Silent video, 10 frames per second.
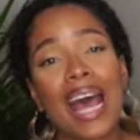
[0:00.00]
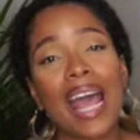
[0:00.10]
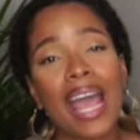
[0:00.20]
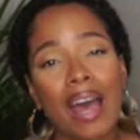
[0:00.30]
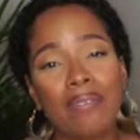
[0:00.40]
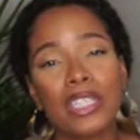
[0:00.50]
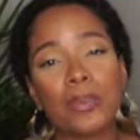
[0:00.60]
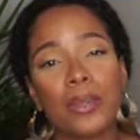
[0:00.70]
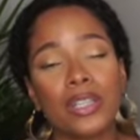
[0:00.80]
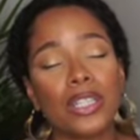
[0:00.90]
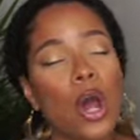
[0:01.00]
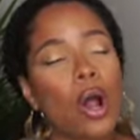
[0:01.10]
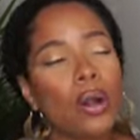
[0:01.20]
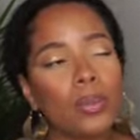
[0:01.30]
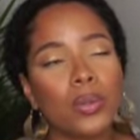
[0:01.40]
I have experienced
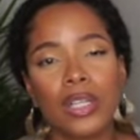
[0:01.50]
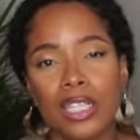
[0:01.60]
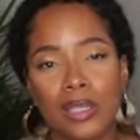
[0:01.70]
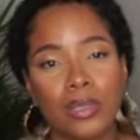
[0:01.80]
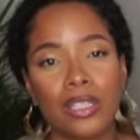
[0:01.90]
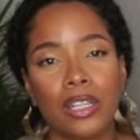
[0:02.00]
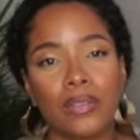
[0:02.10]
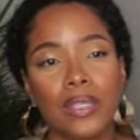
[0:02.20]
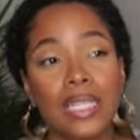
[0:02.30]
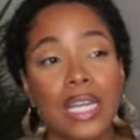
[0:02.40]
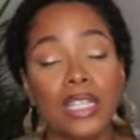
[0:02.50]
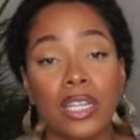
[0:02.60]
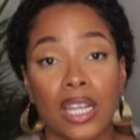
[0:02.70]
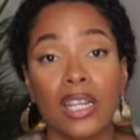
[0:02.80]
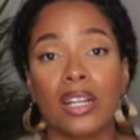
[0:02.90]
horrible customer service
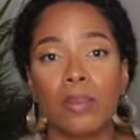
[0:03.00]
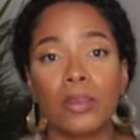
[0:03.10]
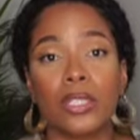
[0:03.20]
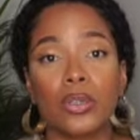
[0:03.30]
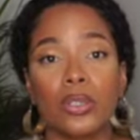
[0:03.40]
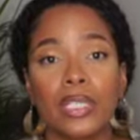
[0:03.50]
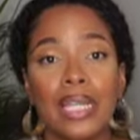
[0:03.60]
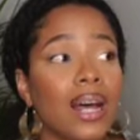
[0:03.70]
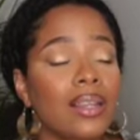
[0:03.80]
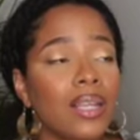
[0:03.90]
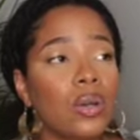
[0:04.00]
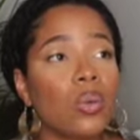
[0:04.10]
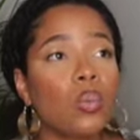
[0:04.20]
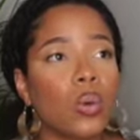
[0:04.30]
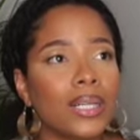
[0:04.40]
in a couple of stores. I think
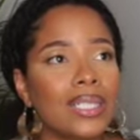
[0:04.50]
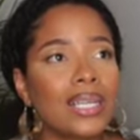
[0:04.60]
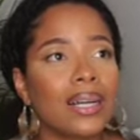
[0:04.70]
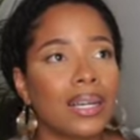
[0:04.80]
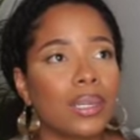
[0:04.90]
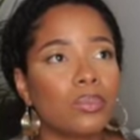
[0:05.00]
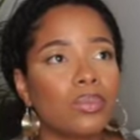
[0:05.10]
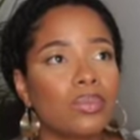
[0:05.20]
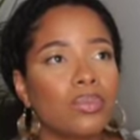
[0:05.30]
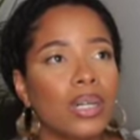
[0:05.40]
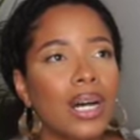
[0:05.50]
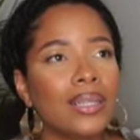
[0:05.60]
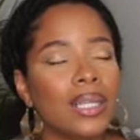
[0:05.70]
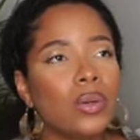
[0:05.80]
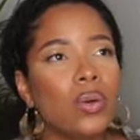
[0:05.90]
one time,
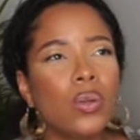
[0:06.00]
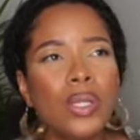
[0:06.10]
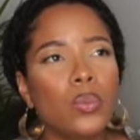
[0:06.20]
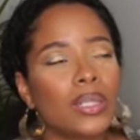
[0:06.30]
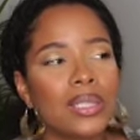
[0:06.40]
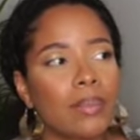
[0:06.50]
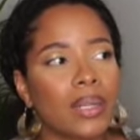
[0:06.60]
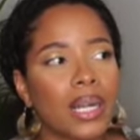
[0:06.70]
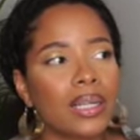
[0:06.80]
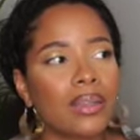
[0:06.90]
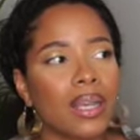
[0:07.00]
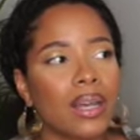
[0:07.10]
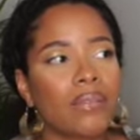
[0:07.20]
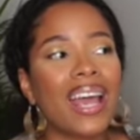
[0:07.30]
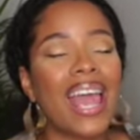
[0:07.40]
only one time that I can think
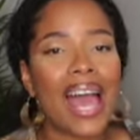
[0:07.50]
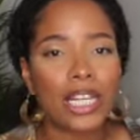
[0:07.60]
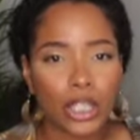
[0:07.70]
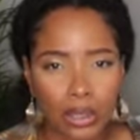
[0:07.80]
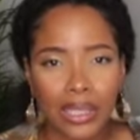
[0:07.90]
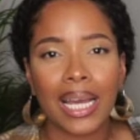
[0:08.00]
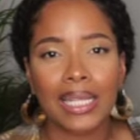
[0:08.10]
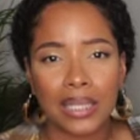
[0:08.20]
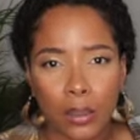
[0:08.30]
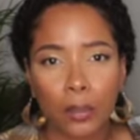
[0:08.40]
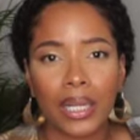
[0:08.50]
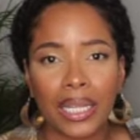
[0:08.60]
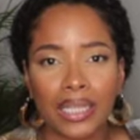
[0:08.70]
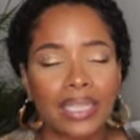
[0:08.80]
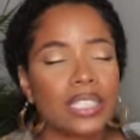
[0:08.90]
of, I actually had to
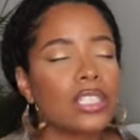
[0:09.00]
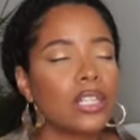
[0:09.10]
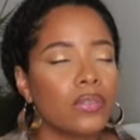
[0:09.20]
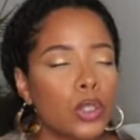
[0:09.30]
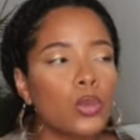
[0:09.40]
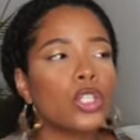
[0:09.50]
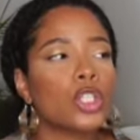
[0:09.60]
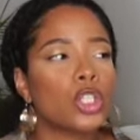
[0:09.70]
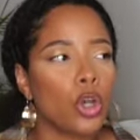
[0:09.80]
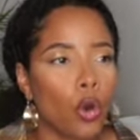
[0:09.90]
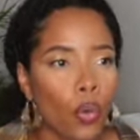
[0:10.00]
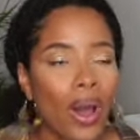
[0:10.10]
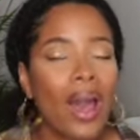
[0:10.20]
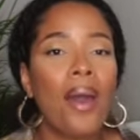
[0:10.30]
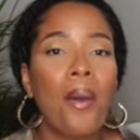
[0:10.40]
complain. Like, the service was
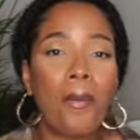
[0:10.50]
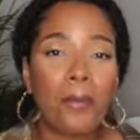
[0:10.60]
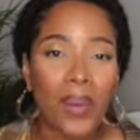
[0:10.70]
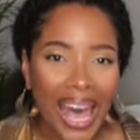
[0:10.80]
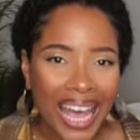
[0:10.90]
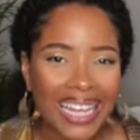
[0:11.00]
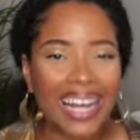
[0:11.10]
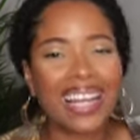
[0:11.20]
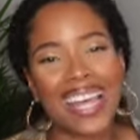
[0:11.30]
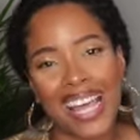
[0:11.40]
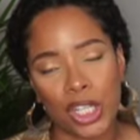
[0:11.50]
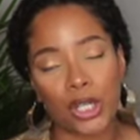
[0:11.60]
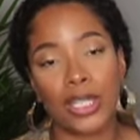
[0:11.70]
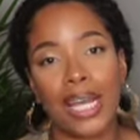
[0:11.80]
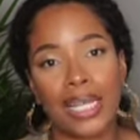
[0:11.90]
so bad, I
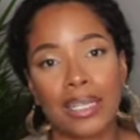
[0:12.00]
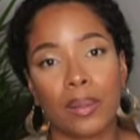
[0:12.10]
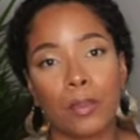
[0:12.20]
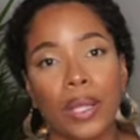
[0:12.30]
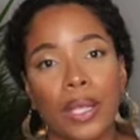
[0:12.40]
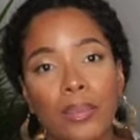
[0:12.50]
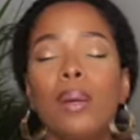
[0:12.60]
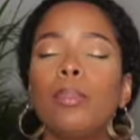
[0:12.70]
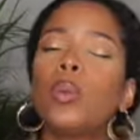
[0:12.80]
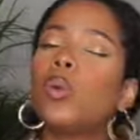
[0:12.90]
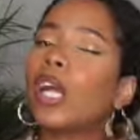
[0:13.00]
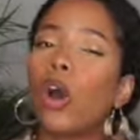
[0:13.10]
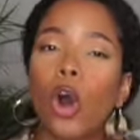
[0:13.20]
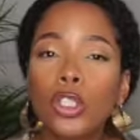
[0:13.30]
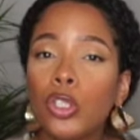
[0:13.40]
actually had to complain. But what I
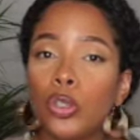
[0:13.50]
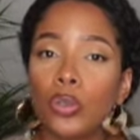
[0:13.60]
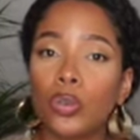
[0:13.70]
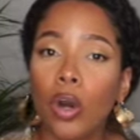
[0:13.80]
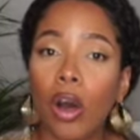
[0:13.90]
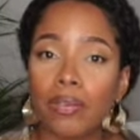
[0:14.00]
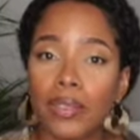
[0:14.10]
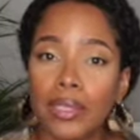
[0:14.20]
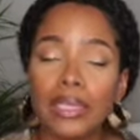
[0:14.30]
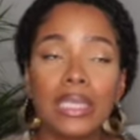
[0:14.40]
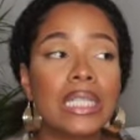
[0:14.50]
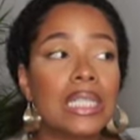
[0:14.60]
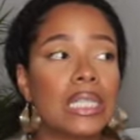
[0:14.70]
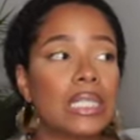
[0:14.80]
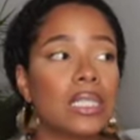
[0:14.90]
also do often
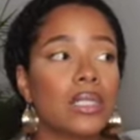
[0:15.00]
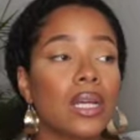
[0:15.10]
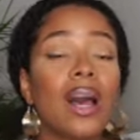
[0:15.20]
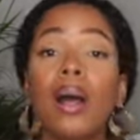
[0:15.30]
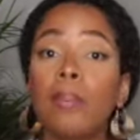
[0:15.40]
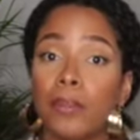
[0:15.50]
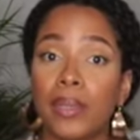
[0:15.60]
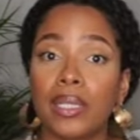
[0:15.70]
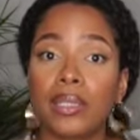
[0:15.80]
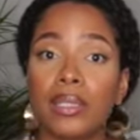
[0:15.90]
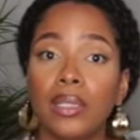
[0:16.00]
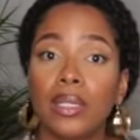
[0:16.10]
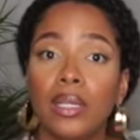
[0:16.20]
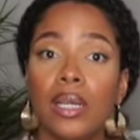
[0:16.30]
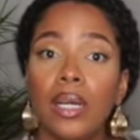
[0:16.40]
is compliment
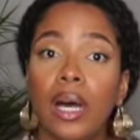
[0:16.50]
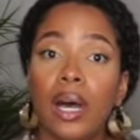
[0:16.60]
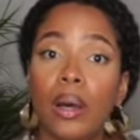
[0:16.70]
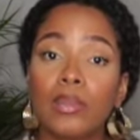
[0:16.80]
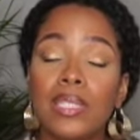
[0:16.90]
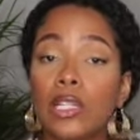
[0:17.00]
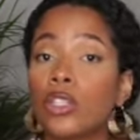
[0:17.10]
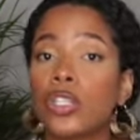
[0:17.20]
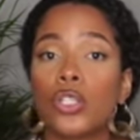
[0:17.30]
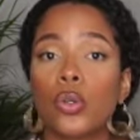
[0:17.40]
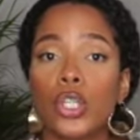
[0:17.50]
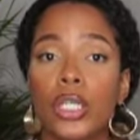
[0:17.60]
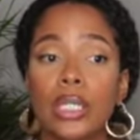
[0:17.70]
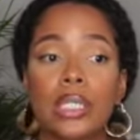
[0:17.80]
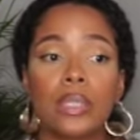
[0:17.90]
sales
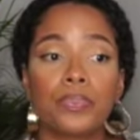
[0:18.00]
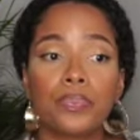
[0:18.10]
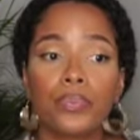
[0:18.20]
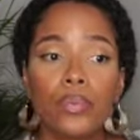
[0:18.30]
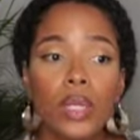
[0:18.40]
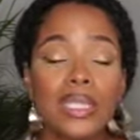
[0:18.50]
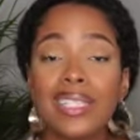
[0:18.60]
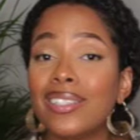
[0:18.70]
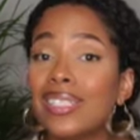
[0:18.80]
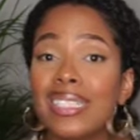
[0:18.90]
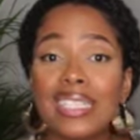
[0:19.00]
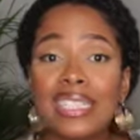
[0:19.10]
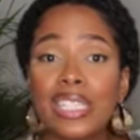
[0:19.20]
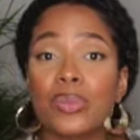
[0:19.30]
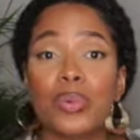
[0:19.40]
associates, sales
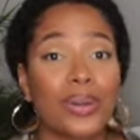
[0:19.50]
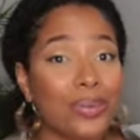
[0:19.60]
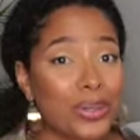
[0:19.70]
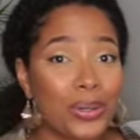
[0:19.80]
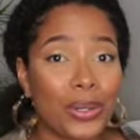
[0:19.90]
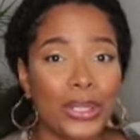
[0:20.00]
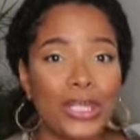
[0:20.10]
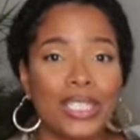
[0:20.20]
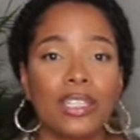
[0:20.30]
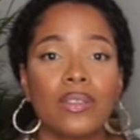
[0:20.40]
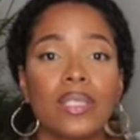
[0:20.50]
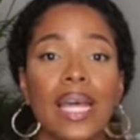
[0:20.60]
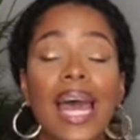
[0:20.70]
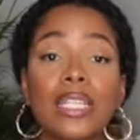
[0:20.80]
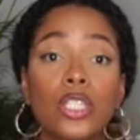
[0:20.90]
assistants, whatever you call yourselves,
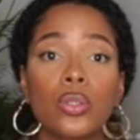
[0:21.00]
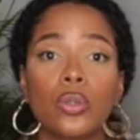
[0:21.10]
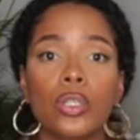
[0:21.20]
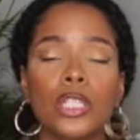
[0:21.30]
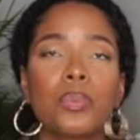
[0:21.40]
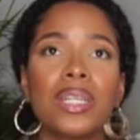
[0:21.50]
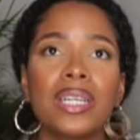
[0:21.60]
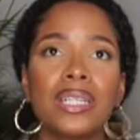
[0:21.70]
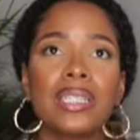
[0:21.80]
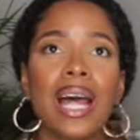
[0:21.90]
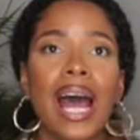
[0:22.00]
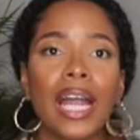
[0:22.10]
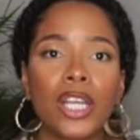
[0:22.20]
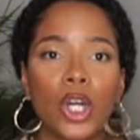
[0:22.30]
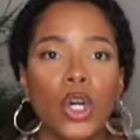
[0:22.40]
at stores, because
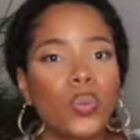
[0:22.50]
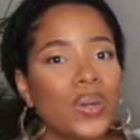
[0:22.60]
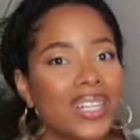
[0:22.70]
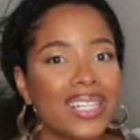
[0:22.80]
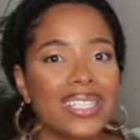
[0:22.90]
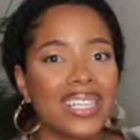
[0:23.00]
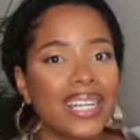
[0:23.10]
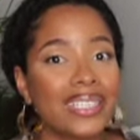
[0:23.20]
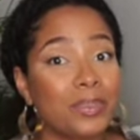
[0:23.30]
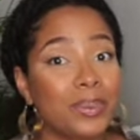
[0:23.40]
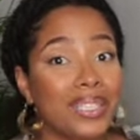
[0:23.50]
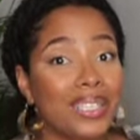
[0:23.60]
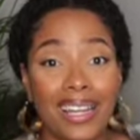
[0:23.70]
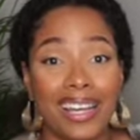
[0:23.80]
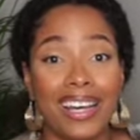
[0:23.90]
I know what it is like to be
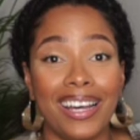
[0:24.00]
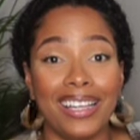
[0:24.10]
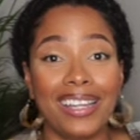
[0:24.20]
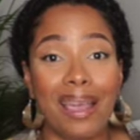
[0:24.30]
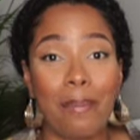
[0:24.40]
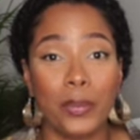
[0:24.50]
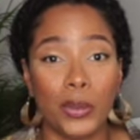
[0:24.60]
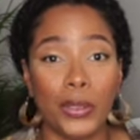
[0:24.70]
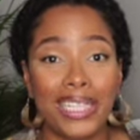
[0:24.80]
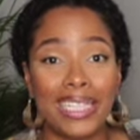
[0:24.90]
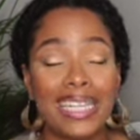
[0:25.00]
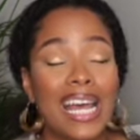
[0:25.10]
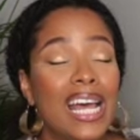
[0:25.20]
the employee.